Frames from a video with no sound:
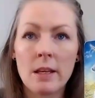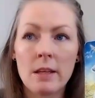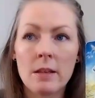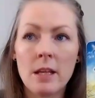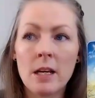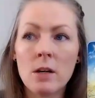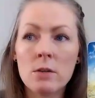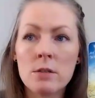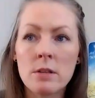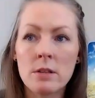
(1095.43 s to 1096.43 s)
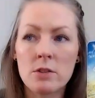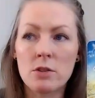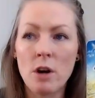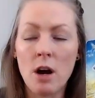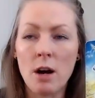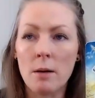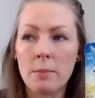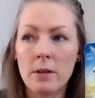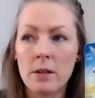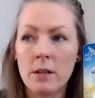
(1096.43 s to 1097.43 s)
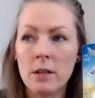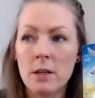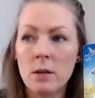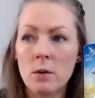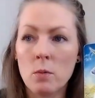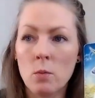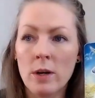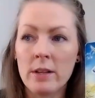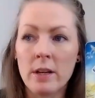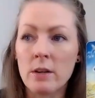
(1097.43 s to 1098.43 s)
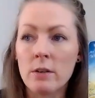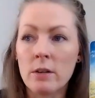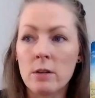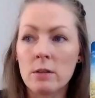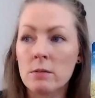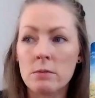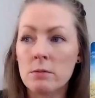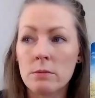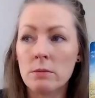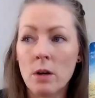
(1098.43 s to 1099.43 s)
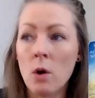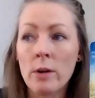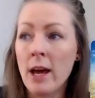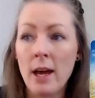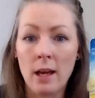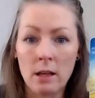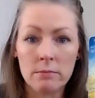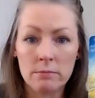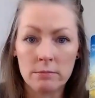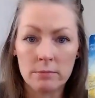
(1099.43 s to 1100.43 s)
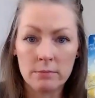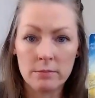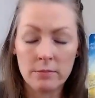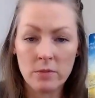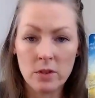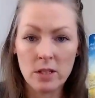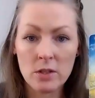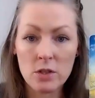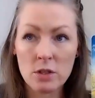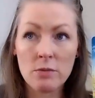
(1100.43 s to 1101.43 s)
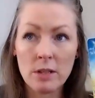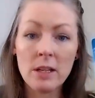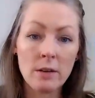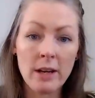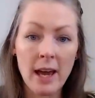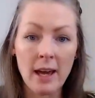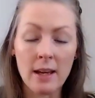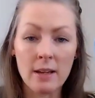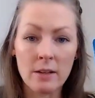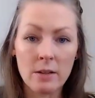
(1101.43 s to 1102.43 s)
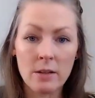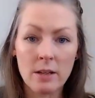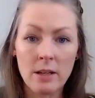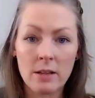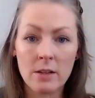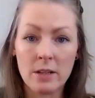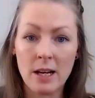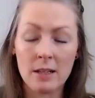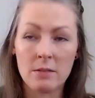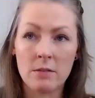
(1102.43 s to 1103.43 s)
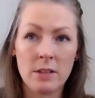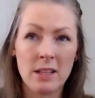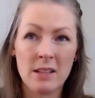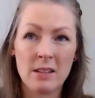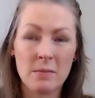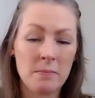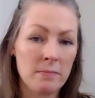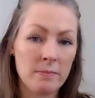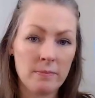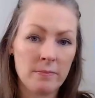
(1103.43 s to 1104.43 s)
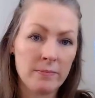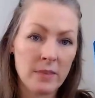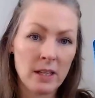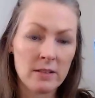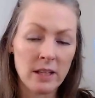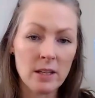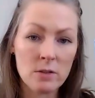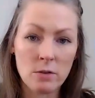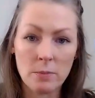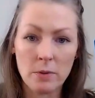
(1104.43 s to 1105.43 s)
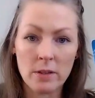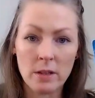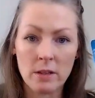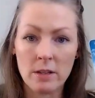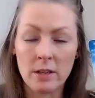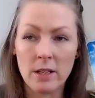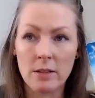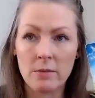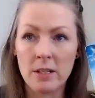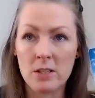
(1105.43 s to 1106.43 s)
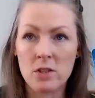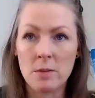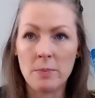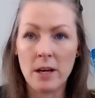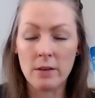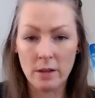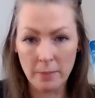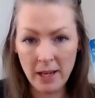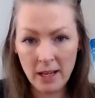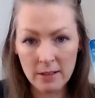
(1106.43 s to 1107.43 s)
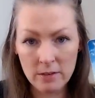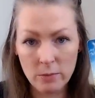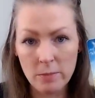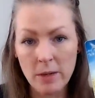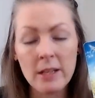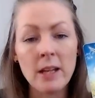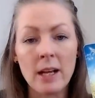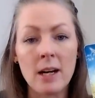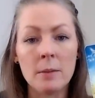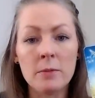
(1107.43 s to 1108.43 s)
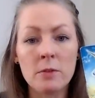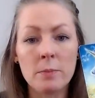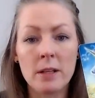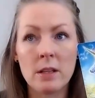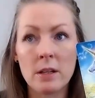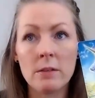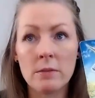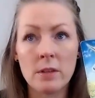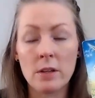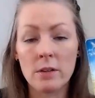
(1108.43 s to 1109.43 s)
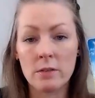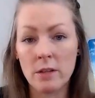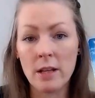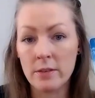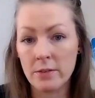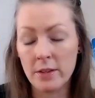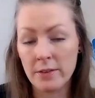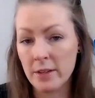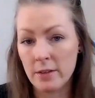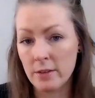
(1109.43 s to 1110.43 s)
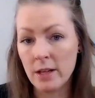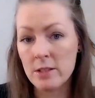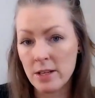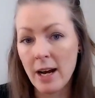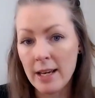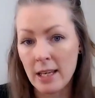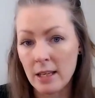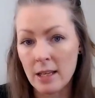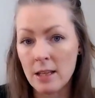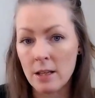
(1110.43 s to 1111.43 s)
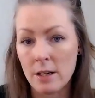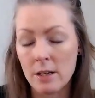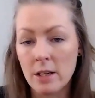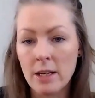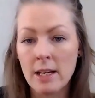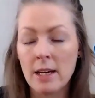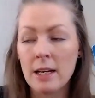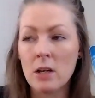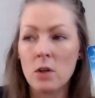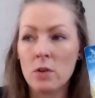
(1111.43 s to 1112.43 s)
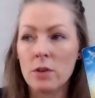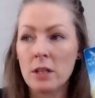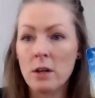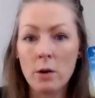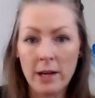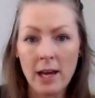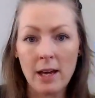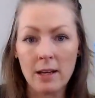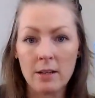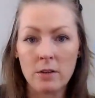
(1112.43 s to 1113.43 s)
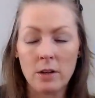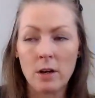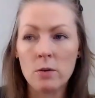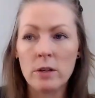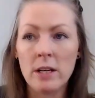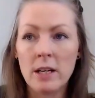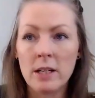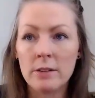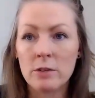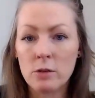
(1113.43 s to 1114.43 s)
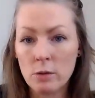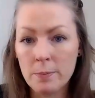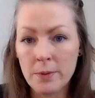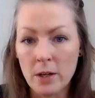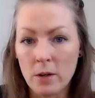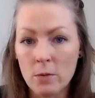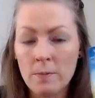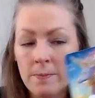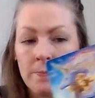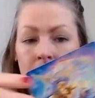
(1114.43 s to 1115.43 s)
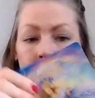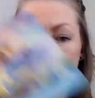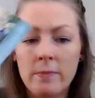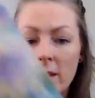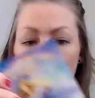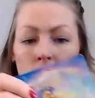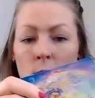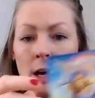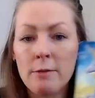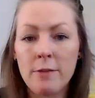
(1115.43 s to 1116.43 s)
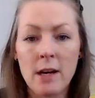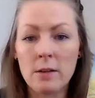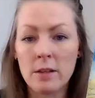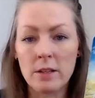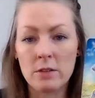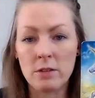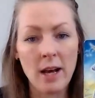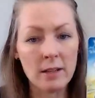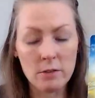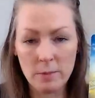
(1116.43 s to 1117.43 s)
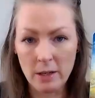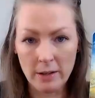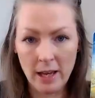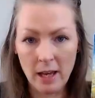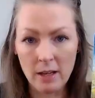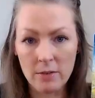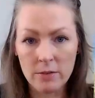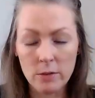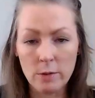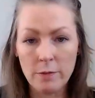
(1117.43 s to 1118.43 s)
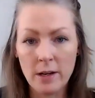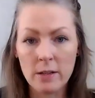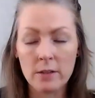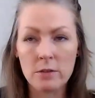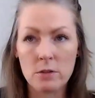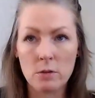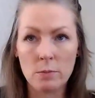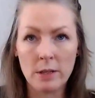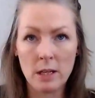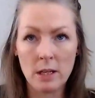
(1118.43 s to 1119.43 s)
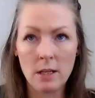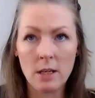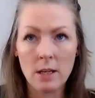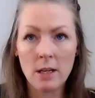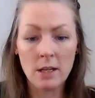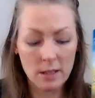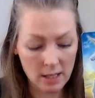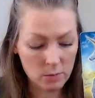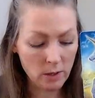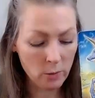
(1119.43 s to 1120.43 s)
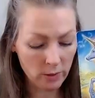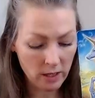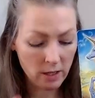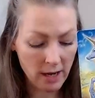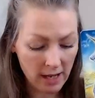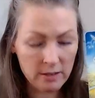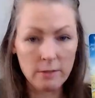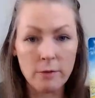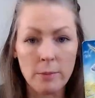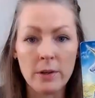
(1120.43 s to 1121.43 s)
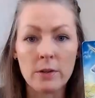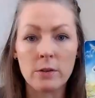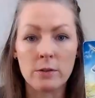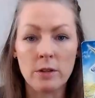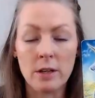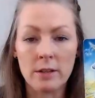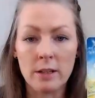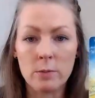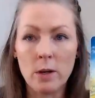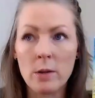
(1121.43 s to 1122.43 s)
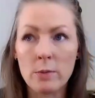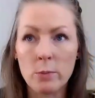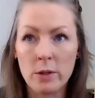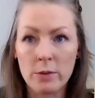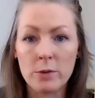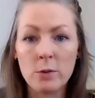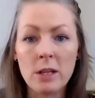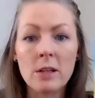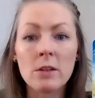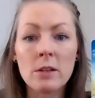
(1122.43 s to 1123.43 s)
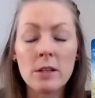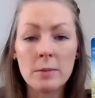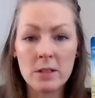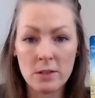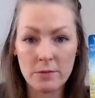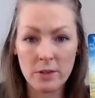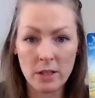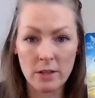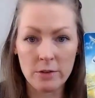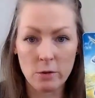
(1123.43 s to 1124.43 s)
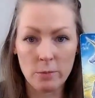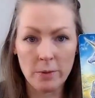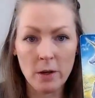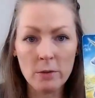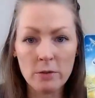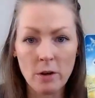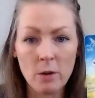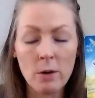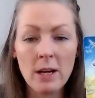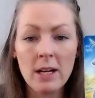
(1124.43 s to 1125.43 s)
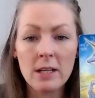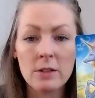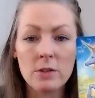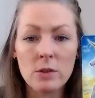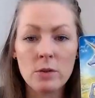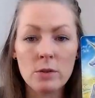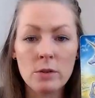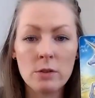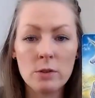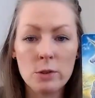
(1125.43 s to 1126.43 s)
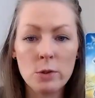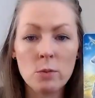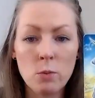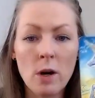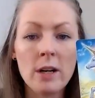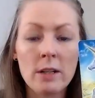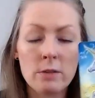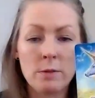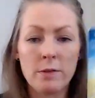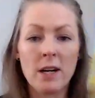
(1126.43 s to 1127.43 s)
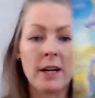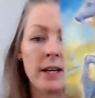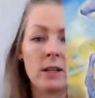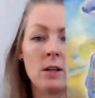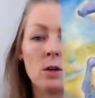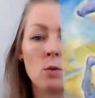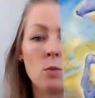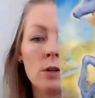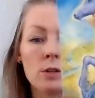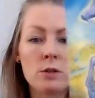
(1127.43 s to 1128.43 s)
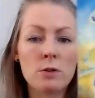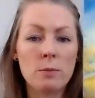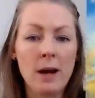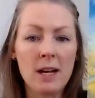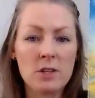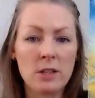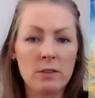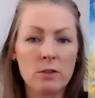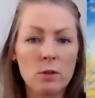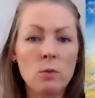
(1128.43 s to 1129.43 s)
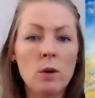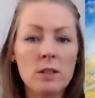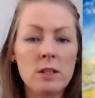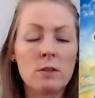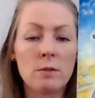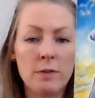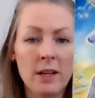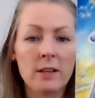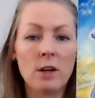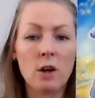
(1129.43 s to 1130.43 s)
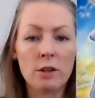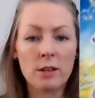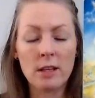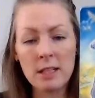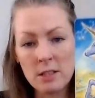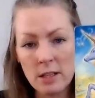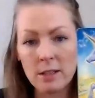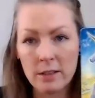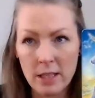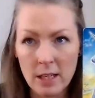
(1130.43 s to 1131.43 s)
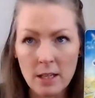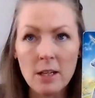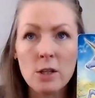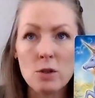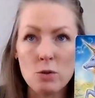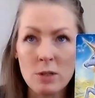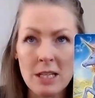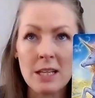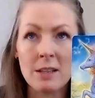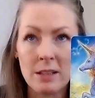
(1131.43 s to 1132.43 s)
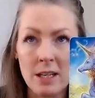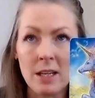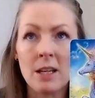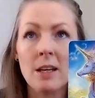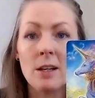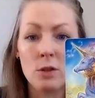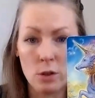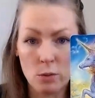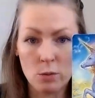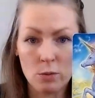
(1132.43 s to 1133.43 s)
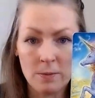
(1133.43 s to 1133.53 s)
they go to this job where they're okay. They're just really okay. They're not excited to the point that they're gonna like jump out of their pants when Monday comes, but they're there is not they're not dying either. They're okay, you know? Scorpio you have found this not to be okay. You have found this to be that's why we are asking for miracles here. That's why we're doing it a little bit different here, Scorpio. So you're you're wanting to find what your true passion is. You're wanting to find the authentically, uniquely you.